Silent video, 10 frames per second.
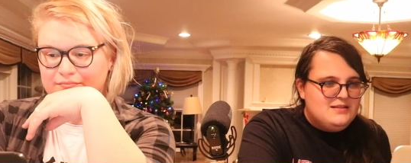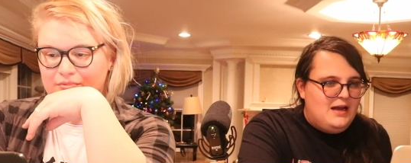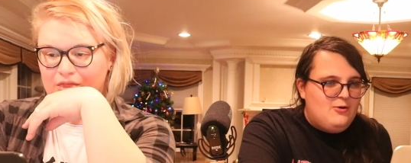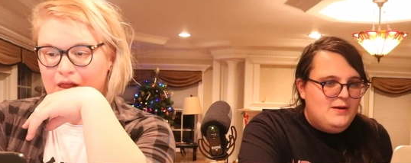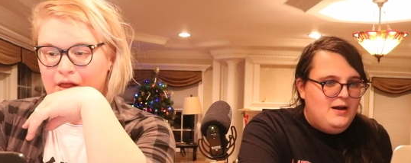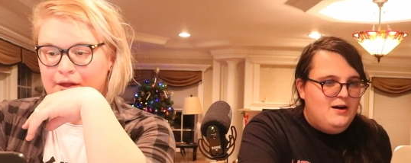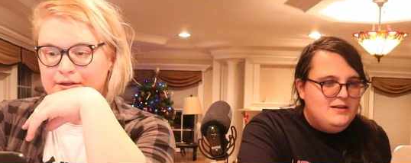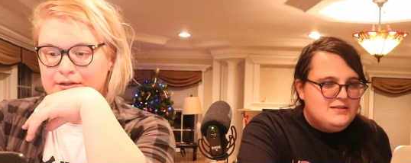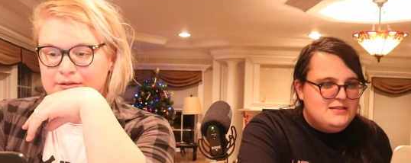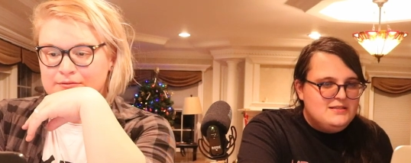Speaker 1: I'll be
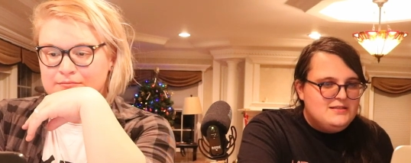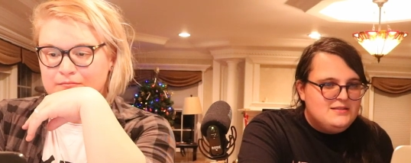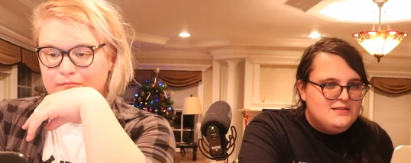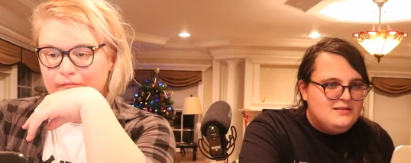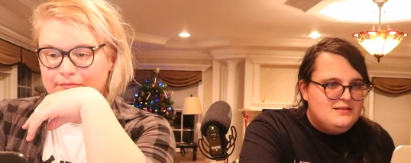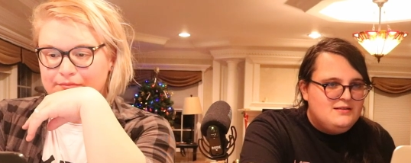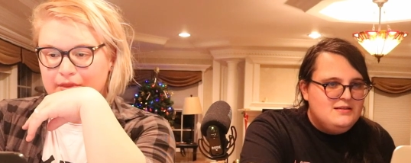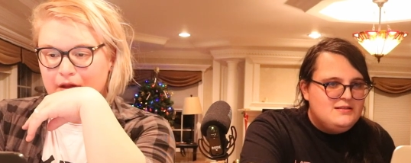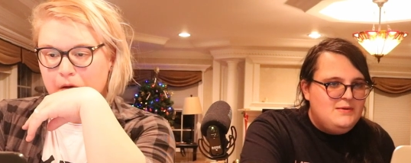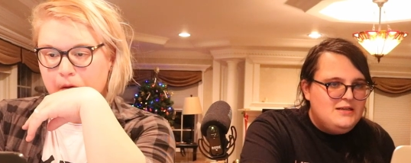honest,
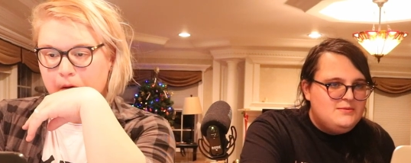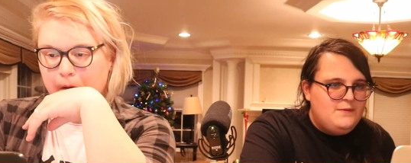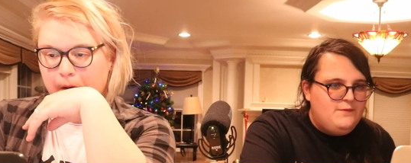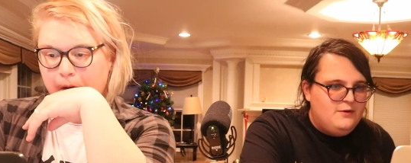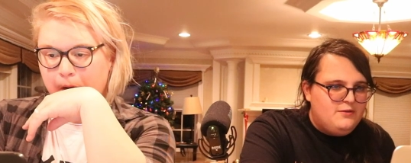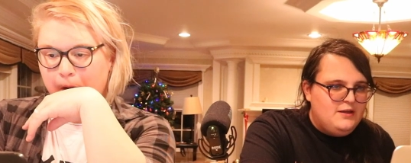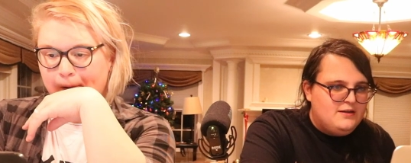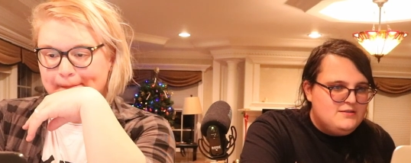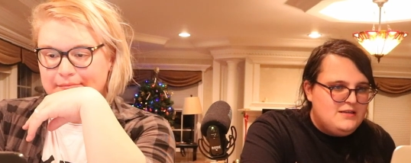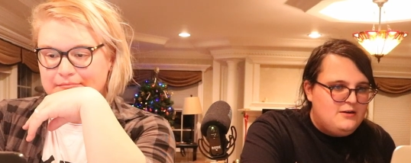this makes me feel
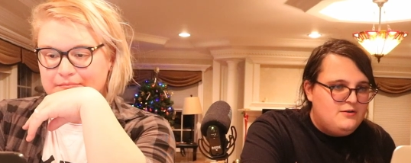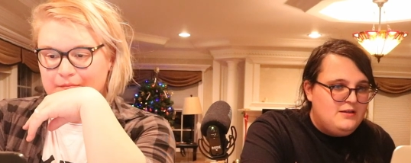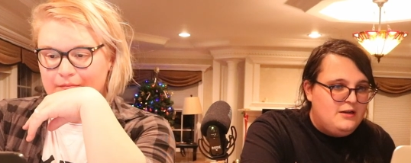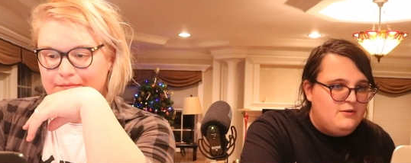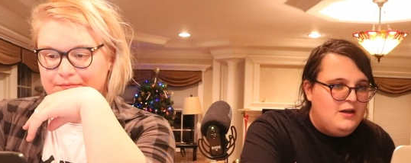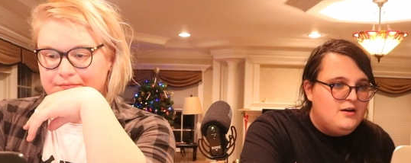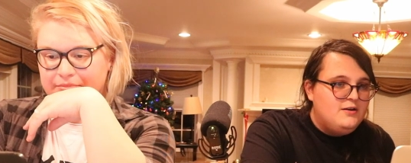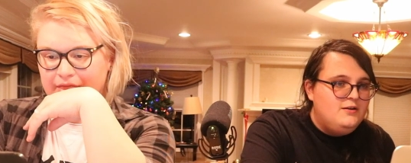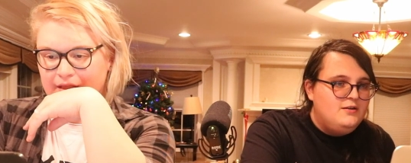things that are not good.